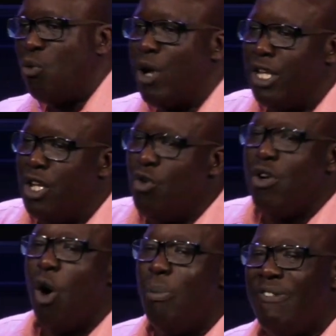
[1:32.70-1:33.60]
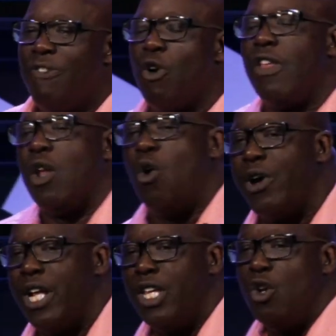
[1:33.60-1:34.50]
when you go before the Lord
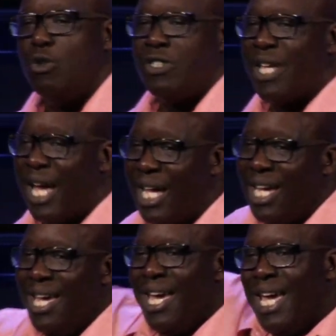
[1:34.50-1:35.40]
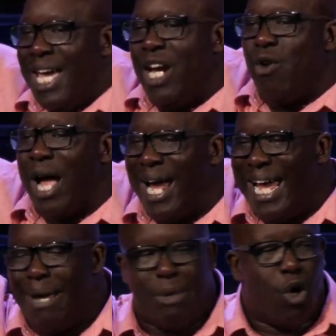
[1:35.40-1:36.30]
and you say, here I
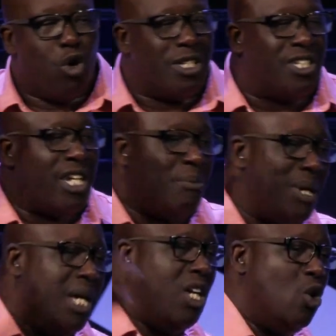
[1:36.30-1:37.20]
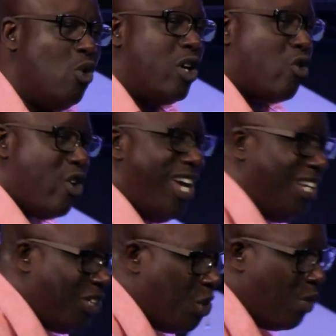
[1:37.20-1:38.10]
am, Lord, send me. You agree
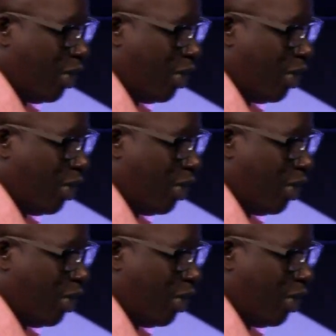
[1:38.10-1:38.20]
to when